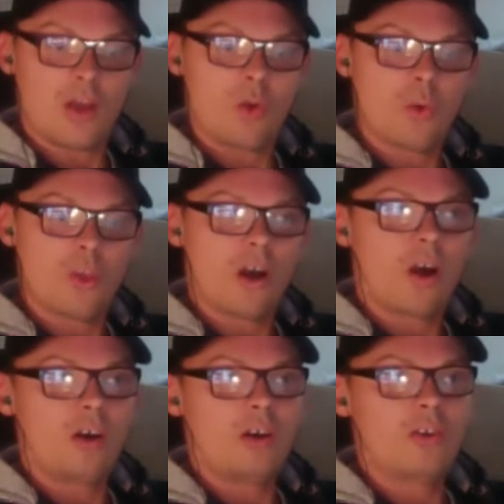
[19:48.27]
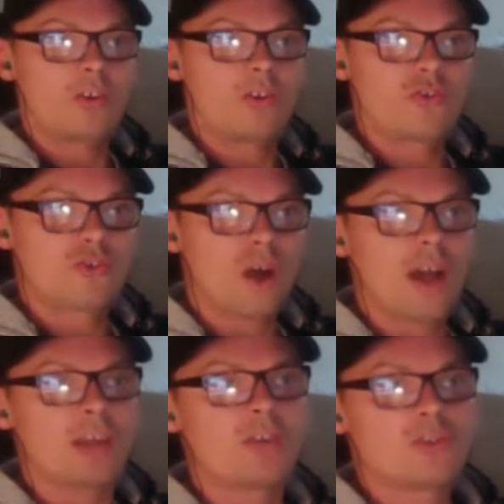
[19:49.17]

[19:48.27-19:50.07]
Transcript: we are trying